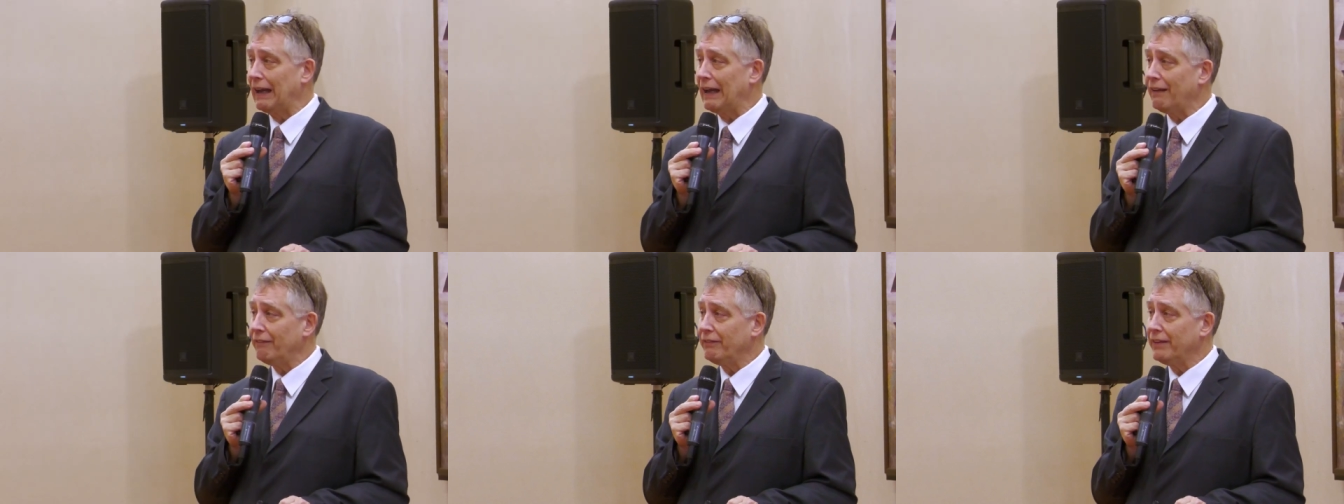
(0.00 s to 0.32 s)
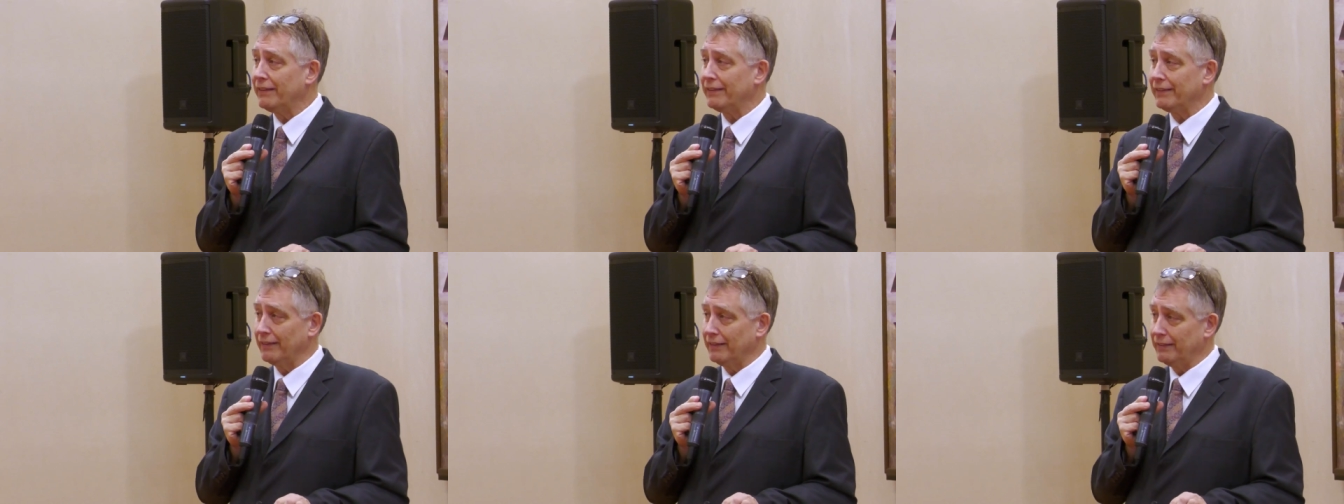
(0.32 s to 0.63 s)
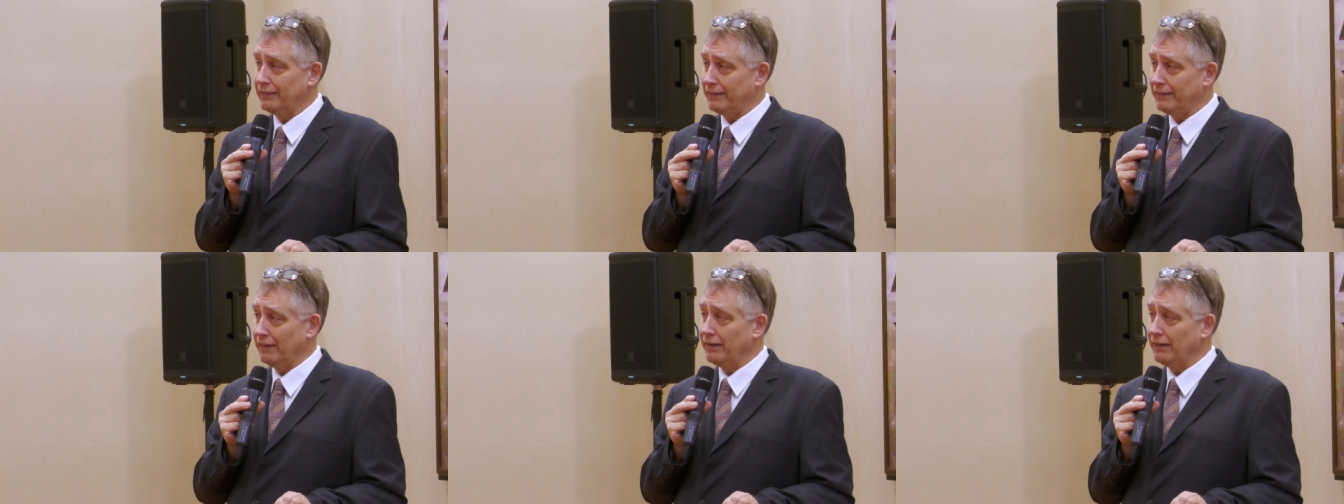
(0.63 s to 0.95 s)
have this
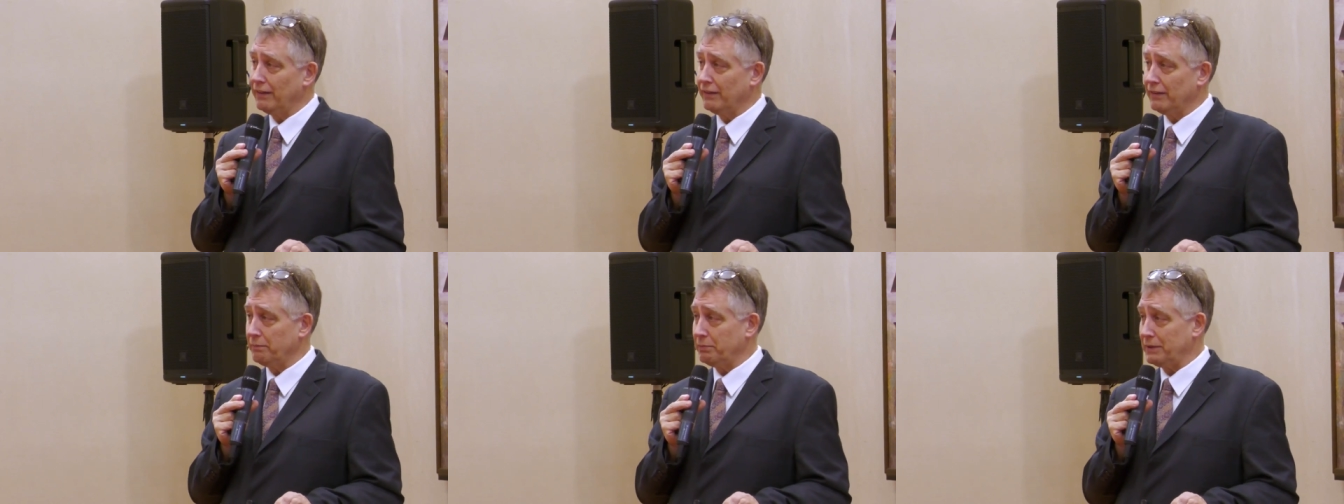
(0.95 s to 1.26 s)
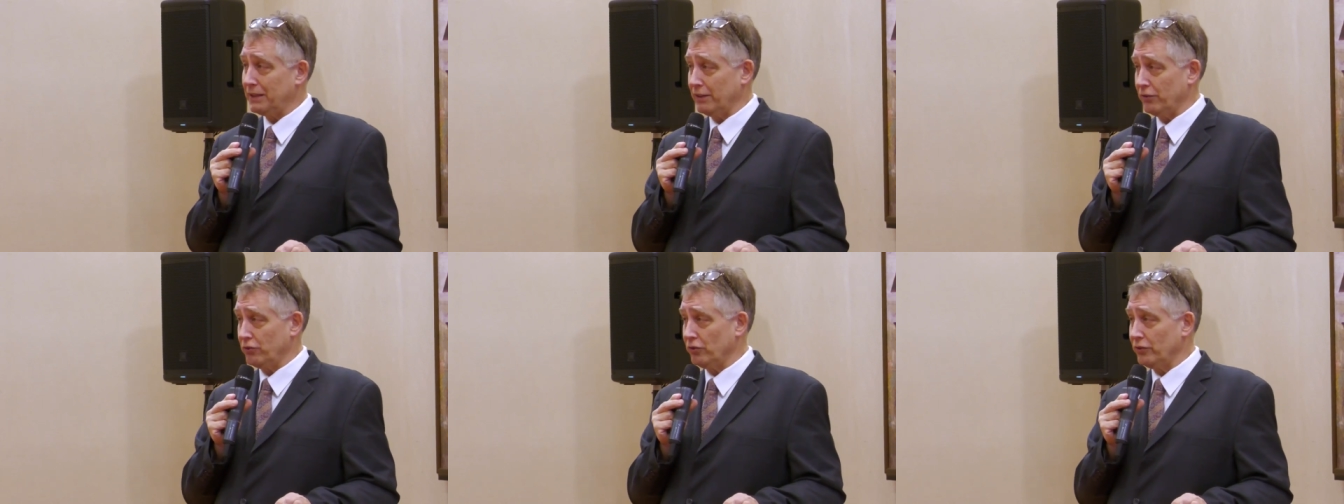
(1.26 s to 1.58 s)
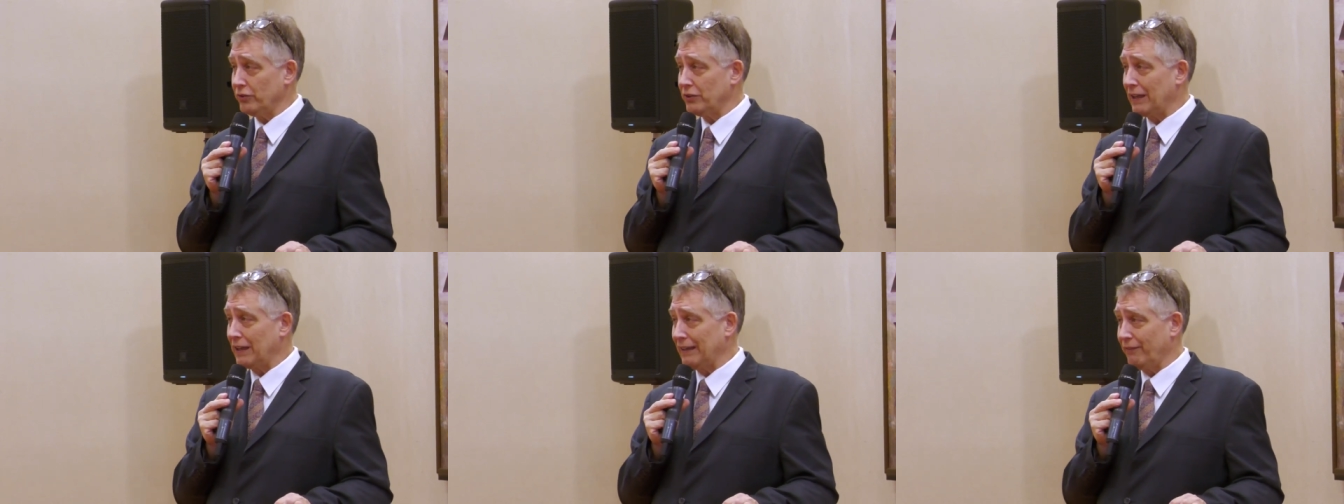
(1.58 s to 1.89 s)
listed as a
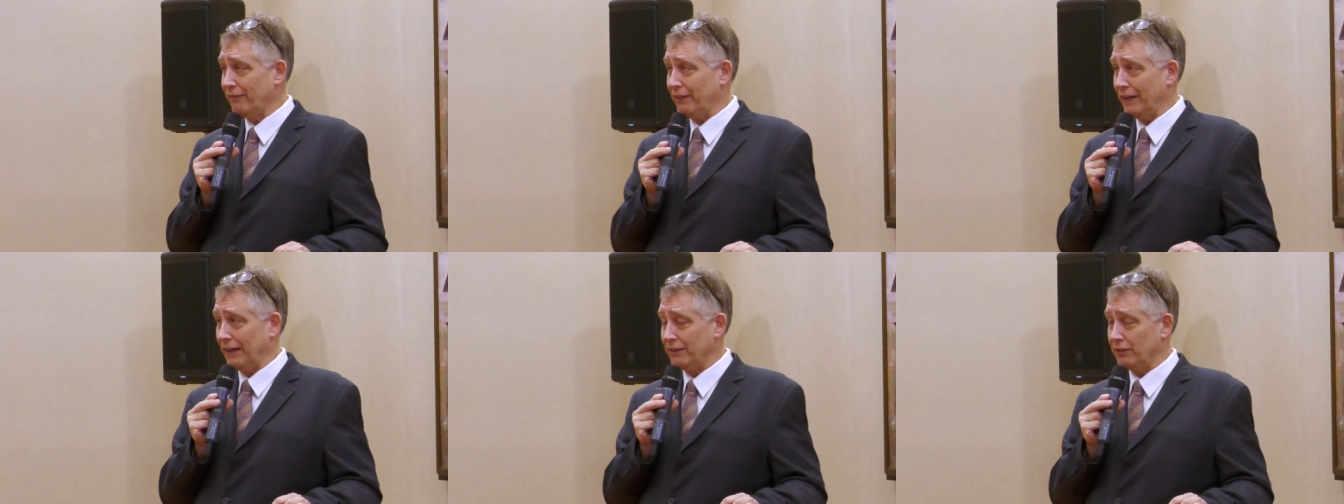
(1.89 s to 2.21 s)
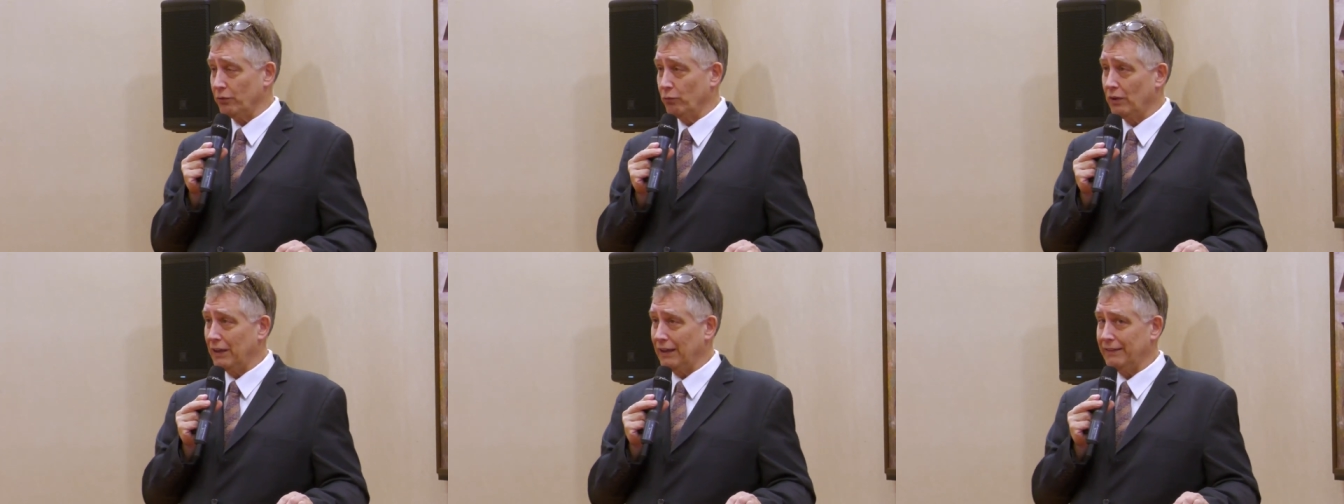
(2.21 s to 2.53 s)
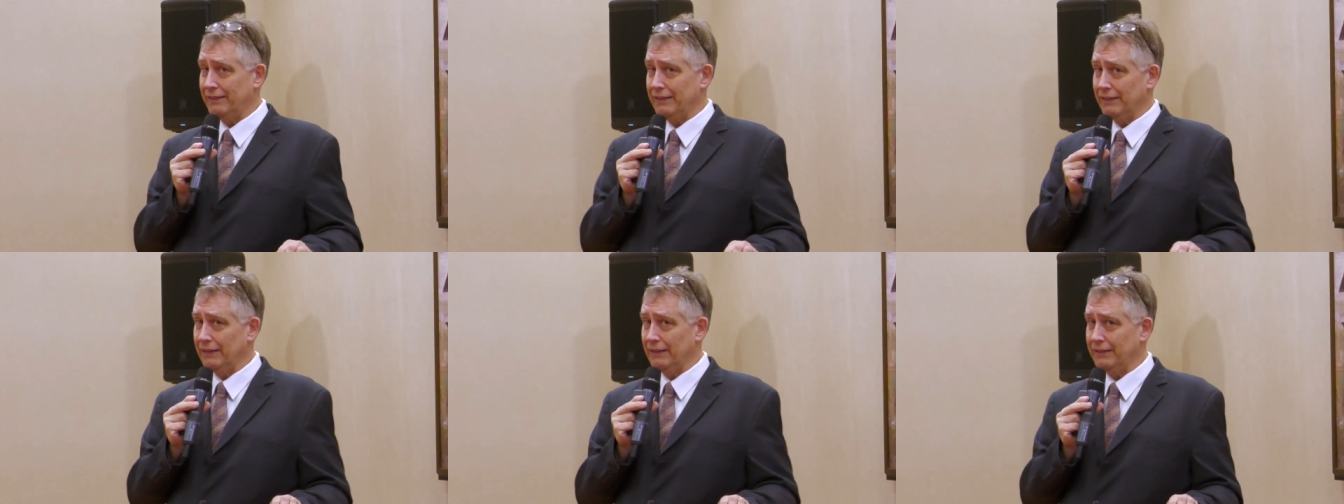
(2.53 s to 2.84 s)
potential side effect. Why
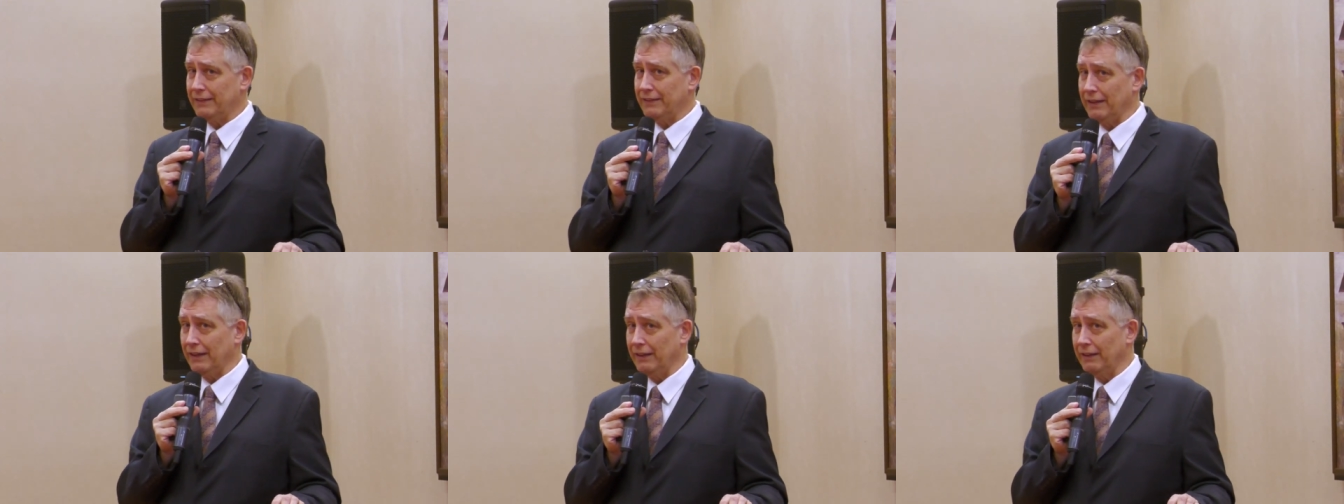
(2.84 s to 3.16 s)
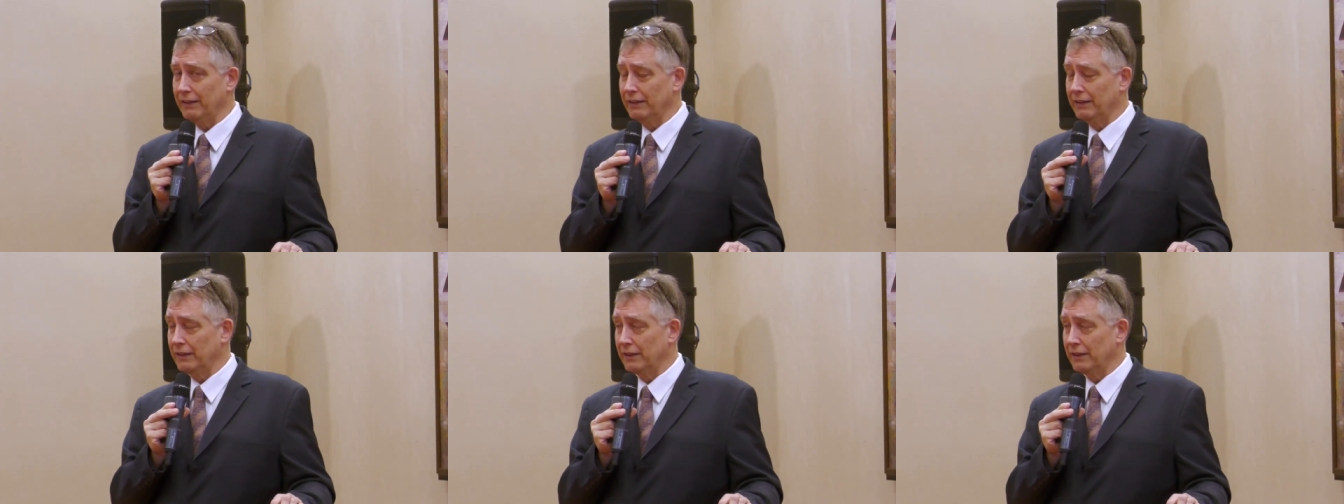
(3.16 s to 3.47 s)
is it listed?